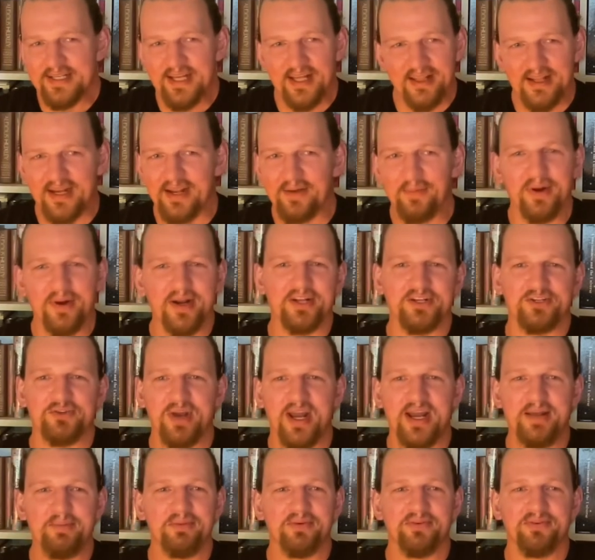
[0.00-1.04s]
tell anyone I'd
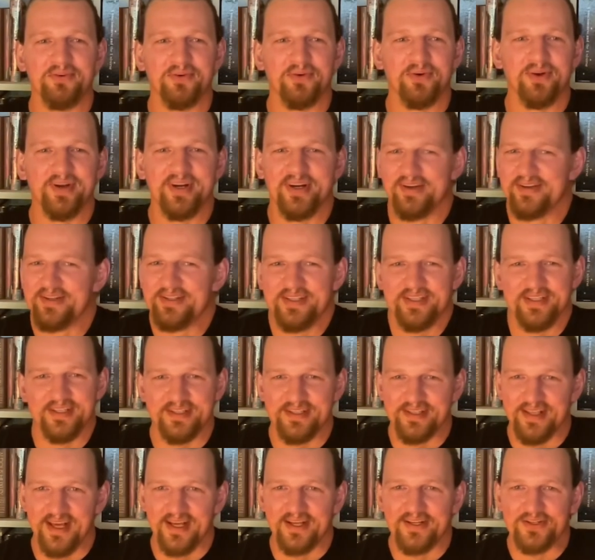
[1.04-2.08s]
trained before, and I was
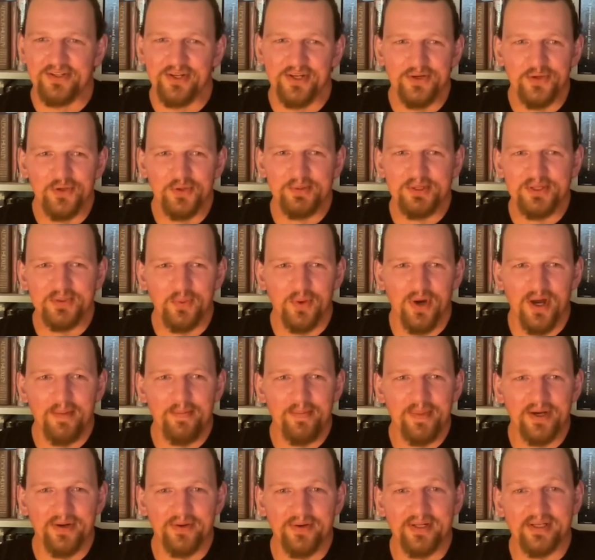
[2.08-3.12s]
this like ginormous white
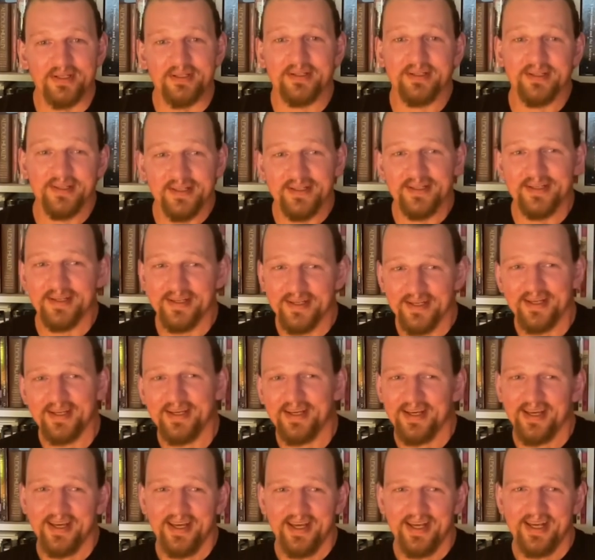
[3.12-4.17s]
belt, and
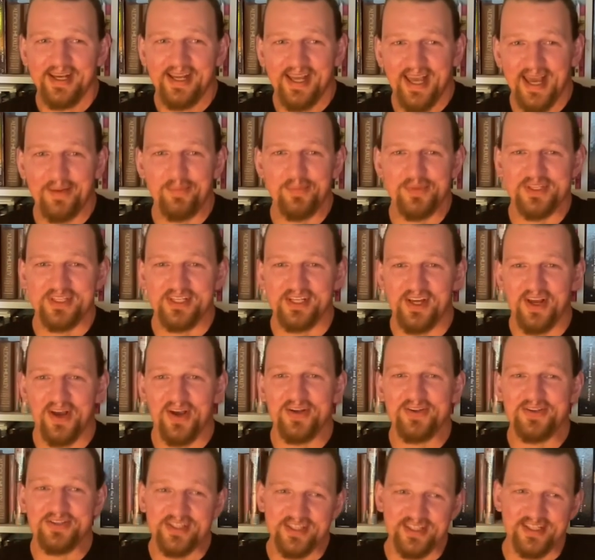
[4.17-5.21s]
Cam was the
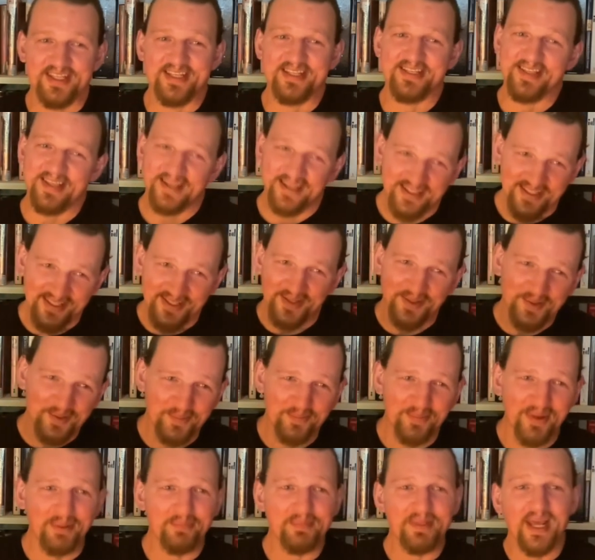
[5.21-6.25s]
coach, and he's like,
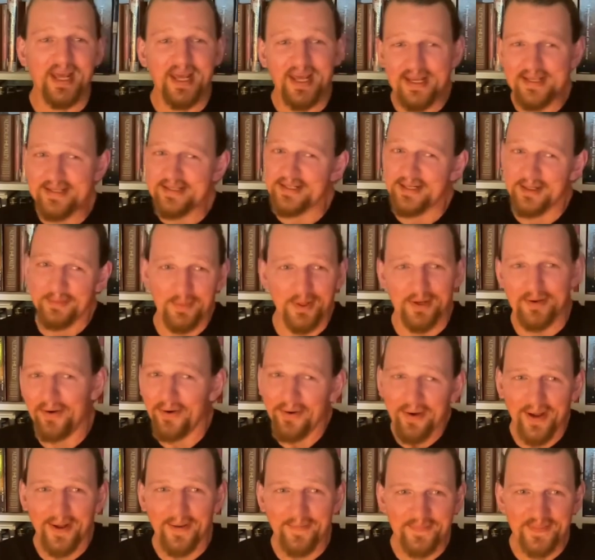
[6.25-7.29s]
bumped hands, and I'm like, all
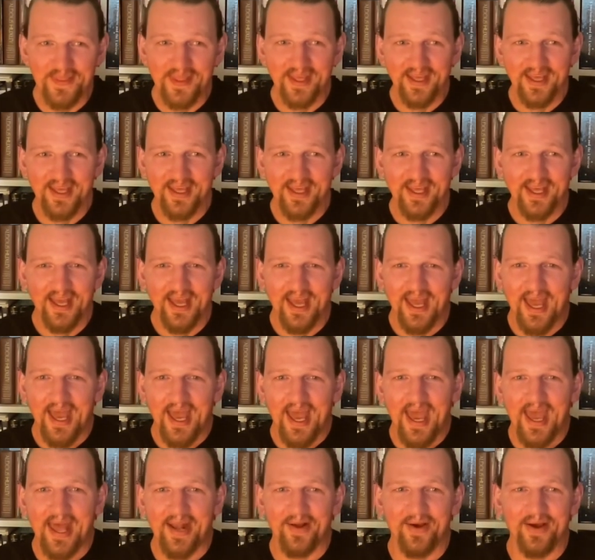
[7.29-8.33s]
right.
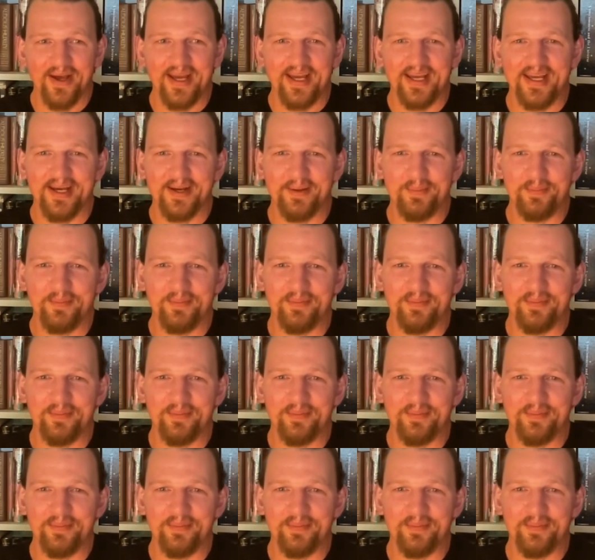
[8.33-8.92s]
And I